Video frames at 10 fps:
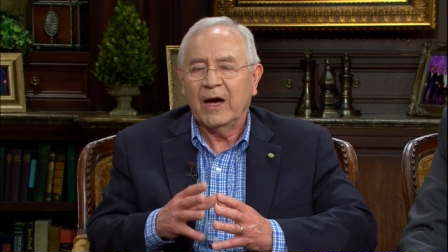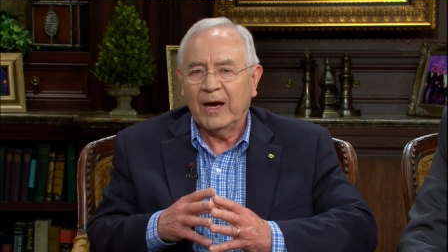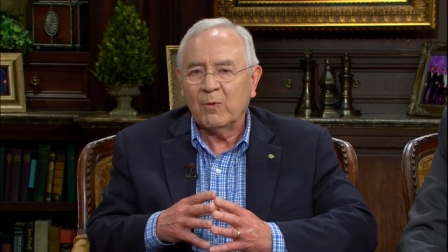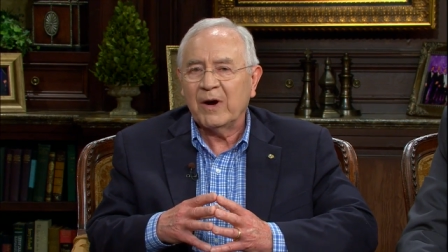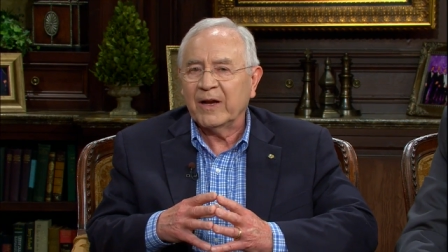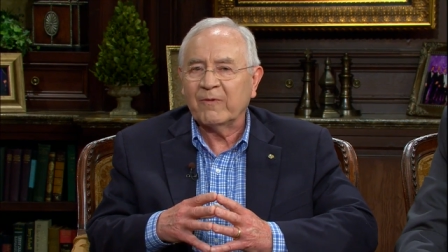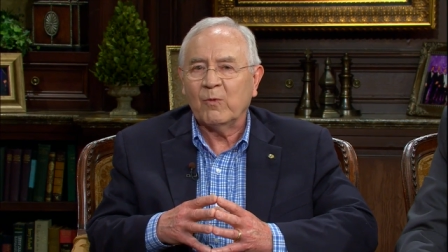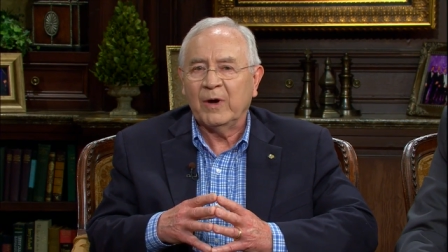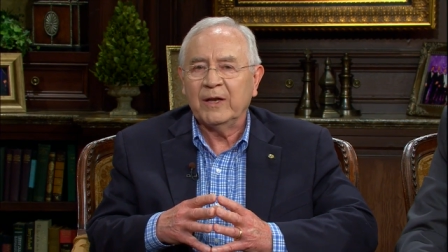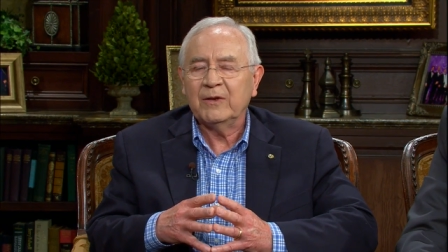I want
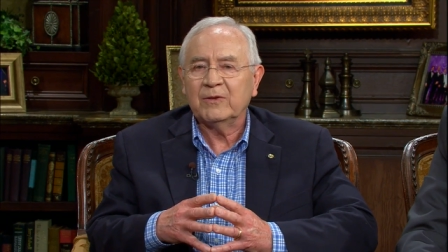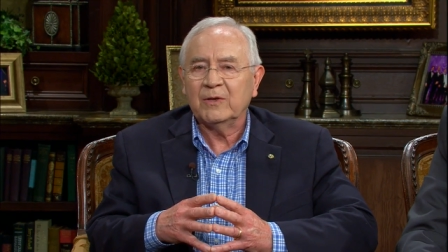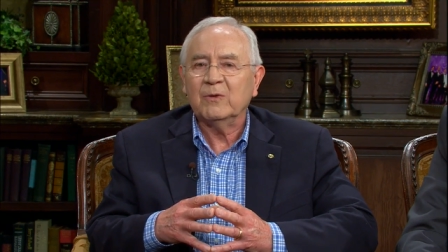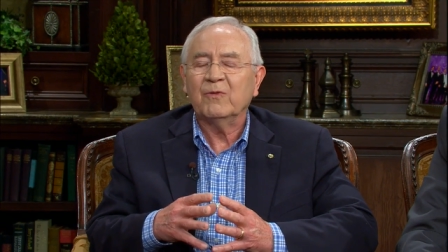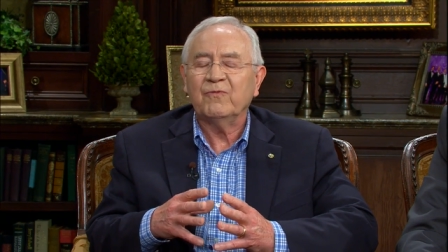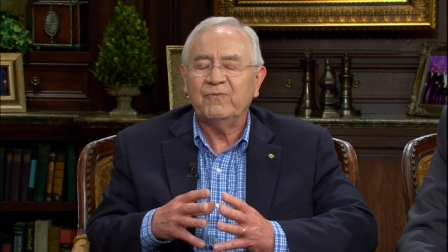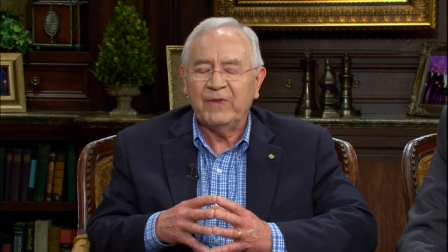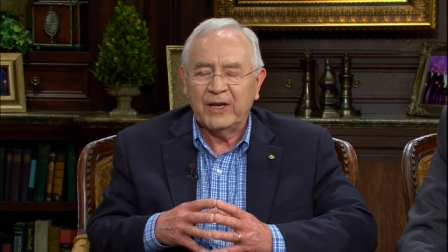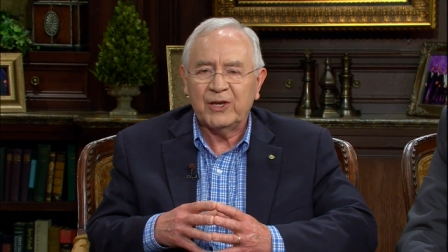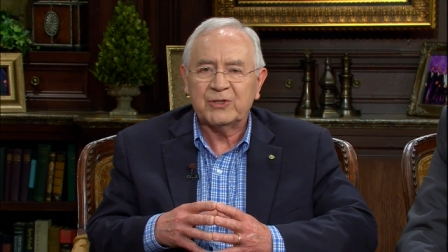everyone to
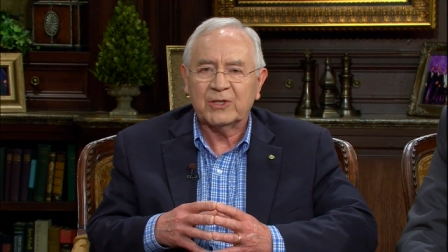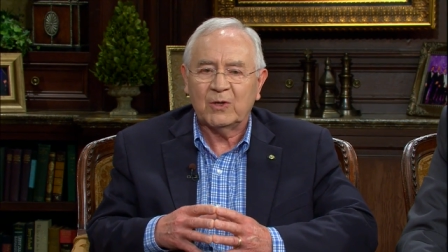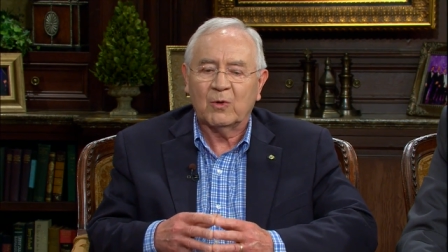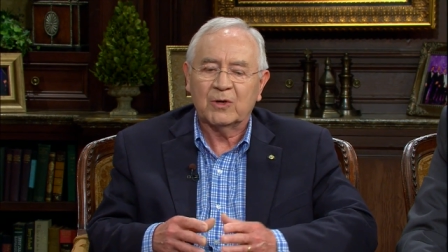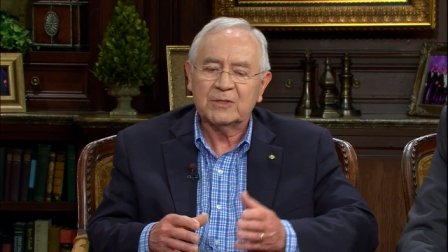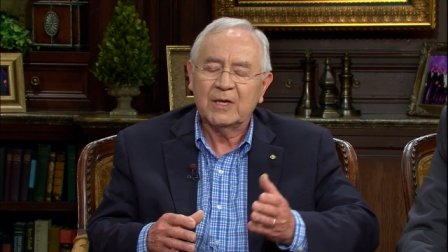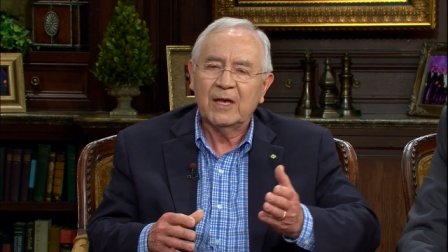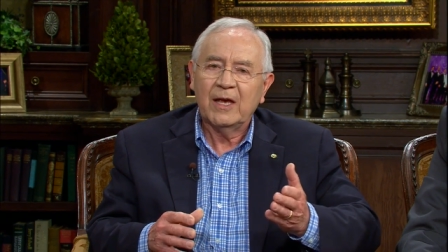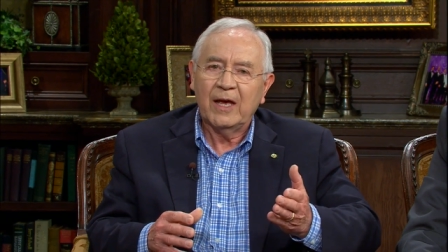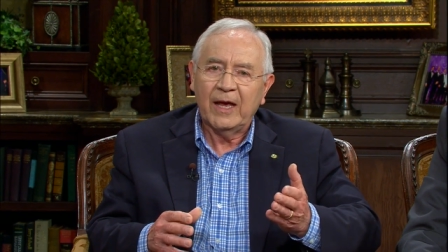finish the course
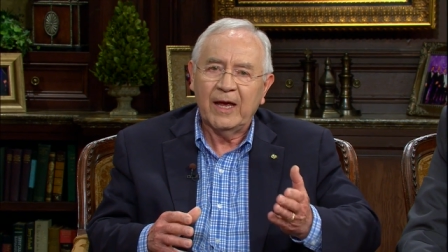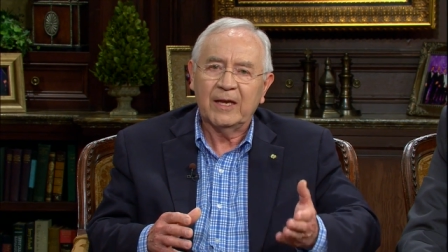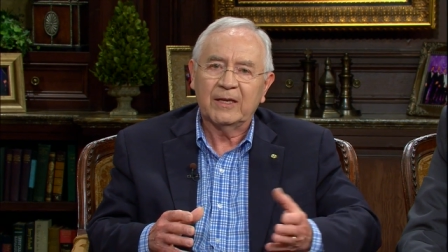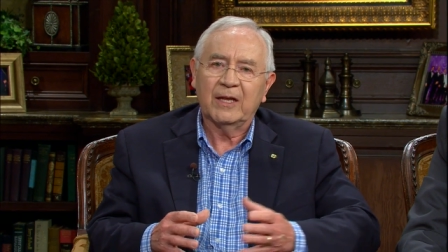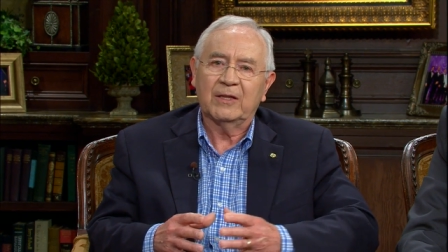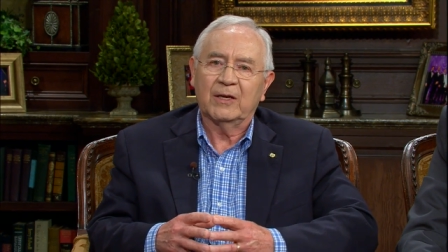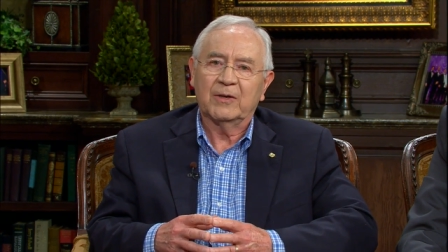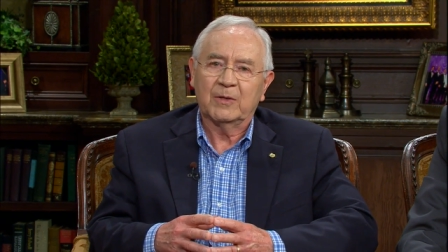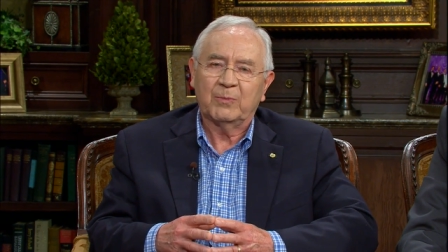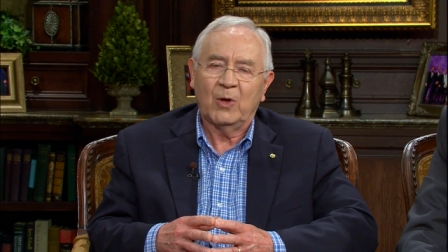and get
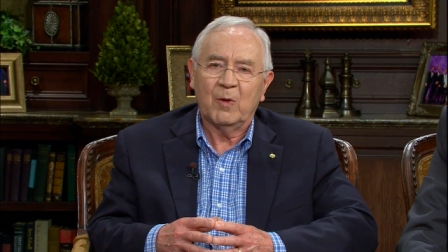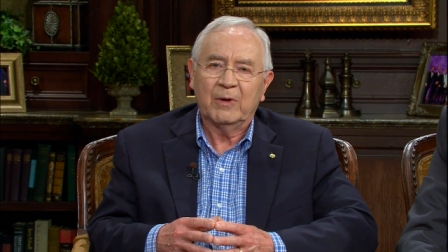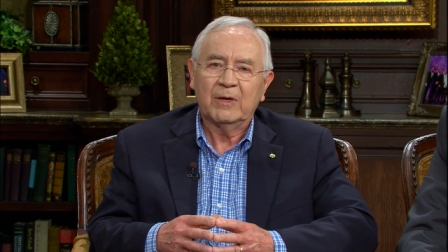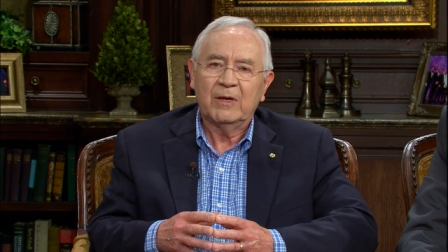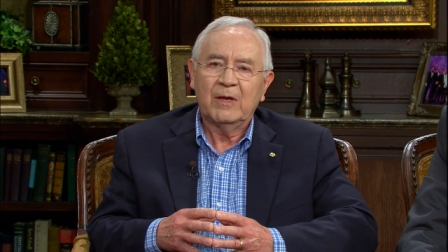their diploma.